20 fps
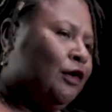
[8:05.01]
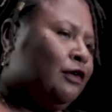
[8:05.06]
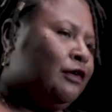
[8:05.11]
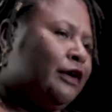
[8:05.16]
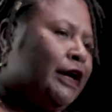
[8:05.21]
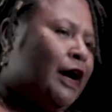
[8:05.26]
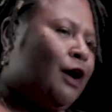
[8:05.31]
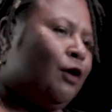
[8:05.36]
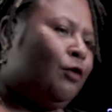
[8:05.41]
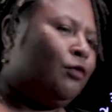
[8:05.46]

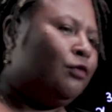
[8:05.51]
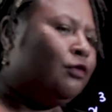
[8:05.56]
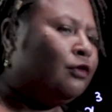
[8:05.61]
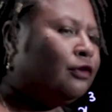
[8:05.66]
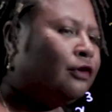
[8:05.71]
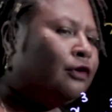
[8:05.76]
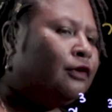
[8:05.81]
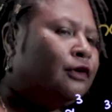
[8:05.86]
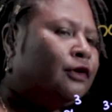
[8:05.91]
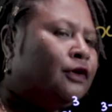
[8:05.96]
Now,
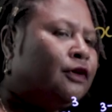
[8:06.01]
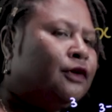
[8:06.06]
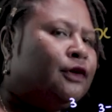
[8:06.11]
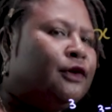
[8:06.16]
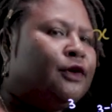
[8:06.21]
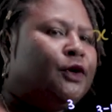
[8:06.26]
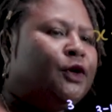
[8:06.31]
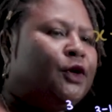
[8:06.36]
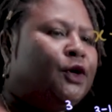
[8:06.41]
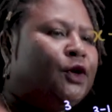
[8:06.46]

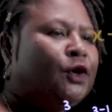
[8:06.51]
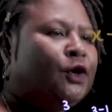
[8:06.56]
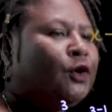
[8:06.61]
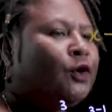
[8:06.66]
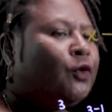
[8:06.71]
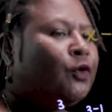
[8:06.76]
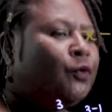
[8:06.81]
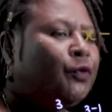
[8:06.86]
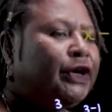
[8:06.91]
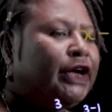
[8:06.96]

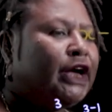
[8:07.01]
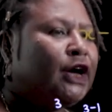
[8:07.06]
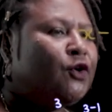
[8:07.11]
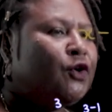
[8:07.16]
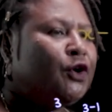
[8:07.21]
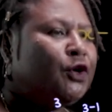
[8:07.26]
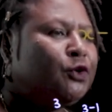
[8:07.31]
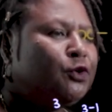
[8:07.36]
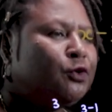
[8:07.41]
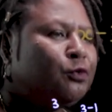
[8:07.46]
we are
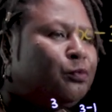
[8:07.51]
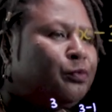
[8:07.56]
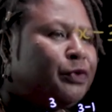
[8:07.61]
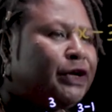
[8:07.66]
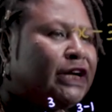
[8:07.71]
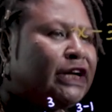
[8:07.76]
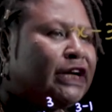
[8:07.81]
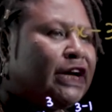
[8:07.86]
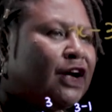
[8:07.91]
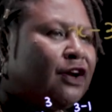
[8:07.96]
going to
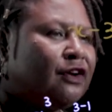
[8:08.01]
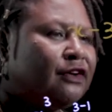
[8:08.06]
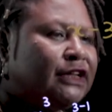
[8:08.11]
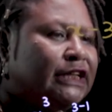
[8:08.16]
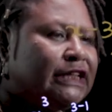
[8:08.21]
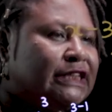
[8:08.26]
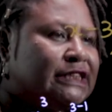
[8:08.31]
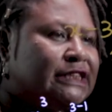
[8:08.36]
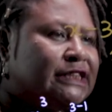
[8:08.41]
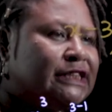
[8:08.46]
bring down
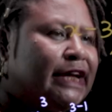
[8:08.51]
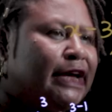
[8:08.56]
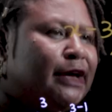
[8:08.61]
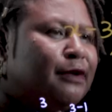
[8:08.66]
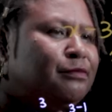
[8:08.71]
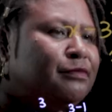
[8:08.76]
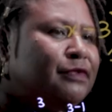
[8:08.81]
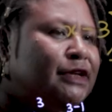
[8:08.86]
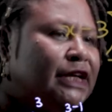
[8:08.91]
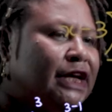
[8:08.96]
this
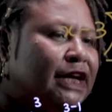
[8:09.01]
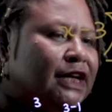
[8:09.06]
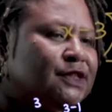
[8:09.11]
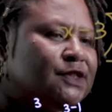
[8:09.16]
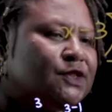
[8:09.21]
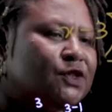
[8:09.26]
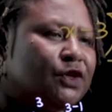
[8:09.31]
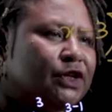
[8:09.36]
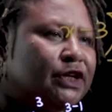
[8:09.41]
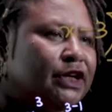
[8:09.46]
term here
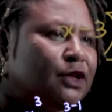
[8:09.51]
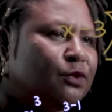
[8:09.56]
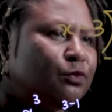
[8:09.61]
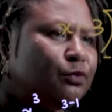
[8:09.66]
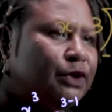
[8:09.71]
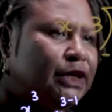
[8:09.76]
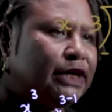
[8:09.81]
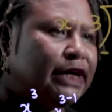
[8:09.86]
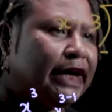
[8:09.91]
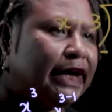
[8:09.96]
so that
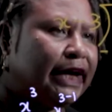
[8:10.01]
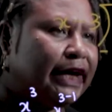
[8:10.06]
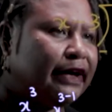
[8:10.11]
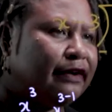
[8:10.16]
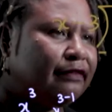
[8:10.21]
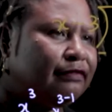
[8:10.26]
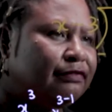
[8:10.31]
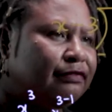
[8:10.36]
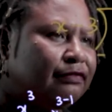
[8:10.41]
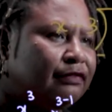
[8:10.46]
we
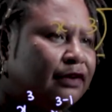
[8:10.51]
have